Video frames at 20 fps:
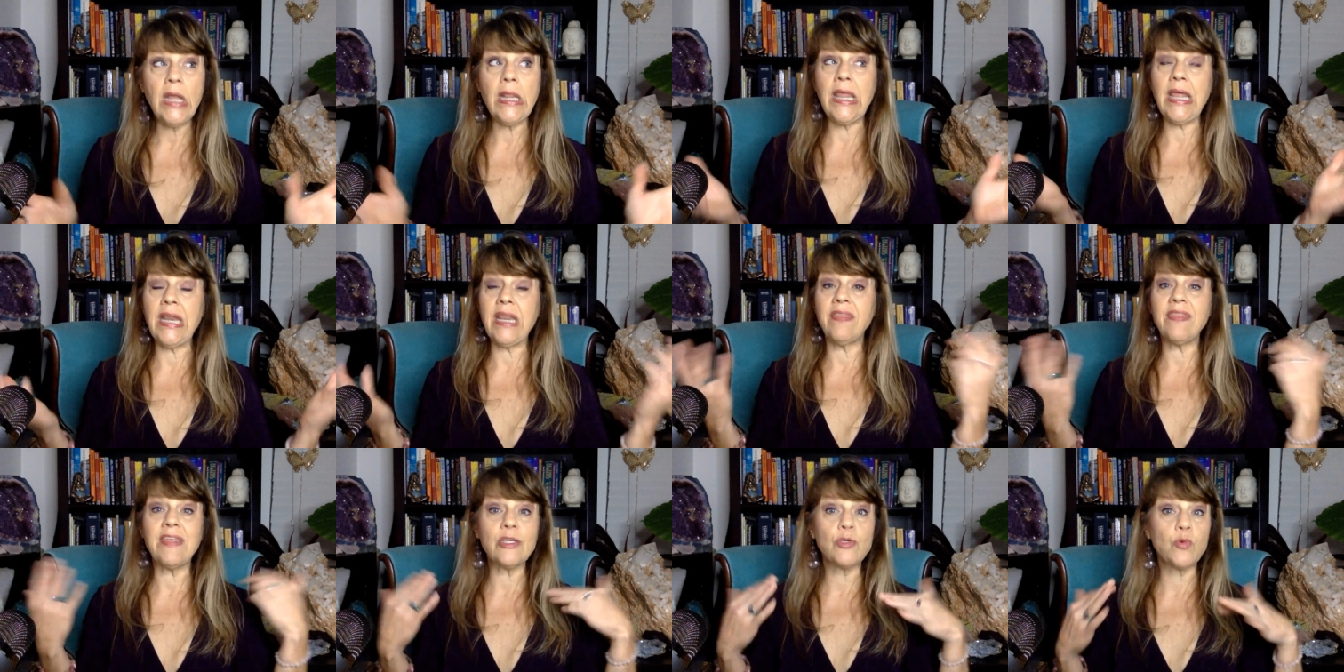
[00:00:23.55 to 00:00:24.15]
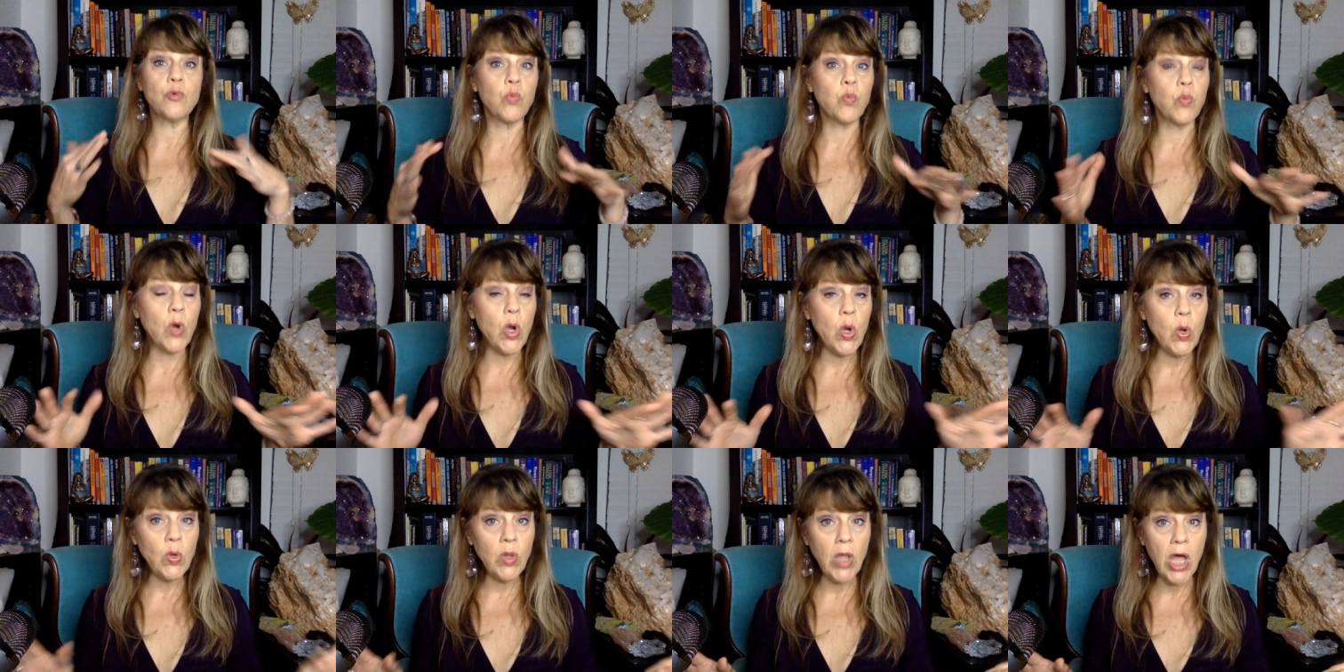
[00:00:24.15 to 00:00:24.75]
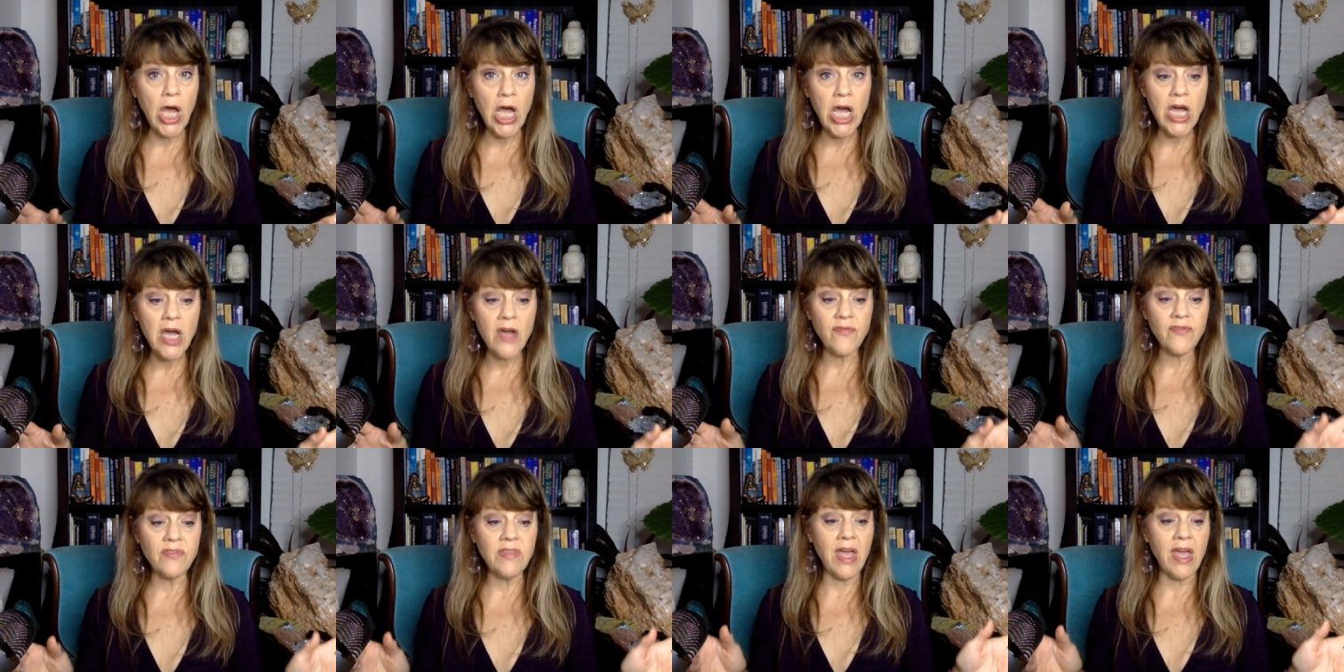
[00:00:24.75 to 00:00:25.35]
letting things roll
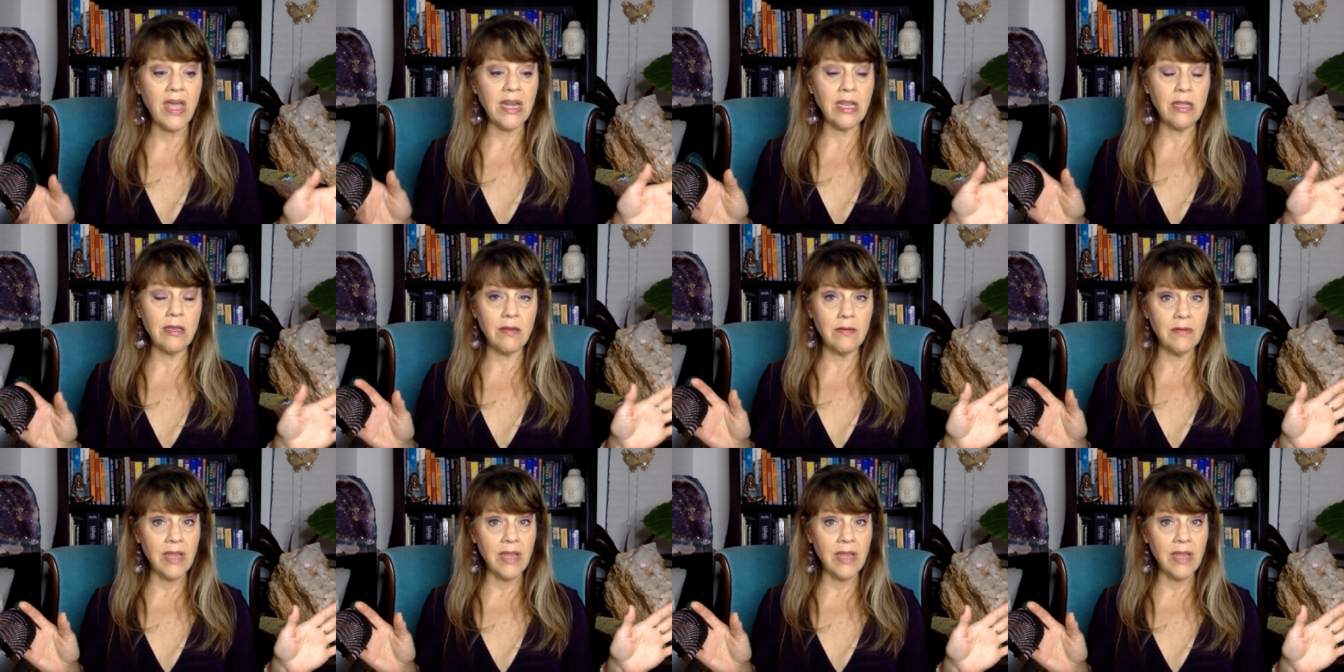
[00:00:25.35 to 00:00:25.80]
off, not in,